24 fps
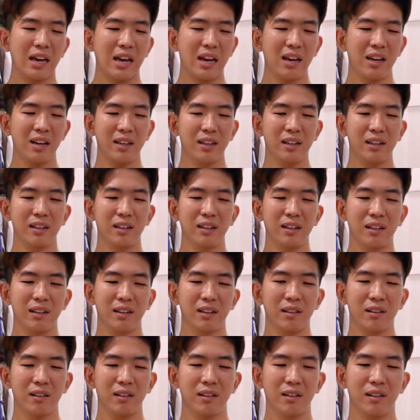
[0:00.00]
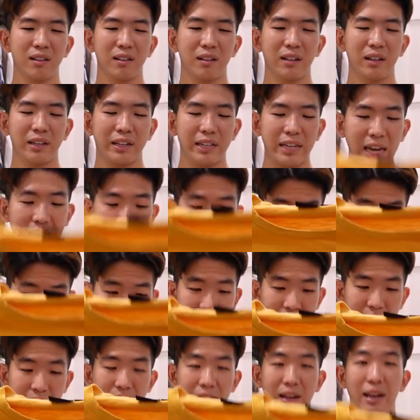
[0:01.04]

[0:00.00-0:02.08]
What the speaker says: And again,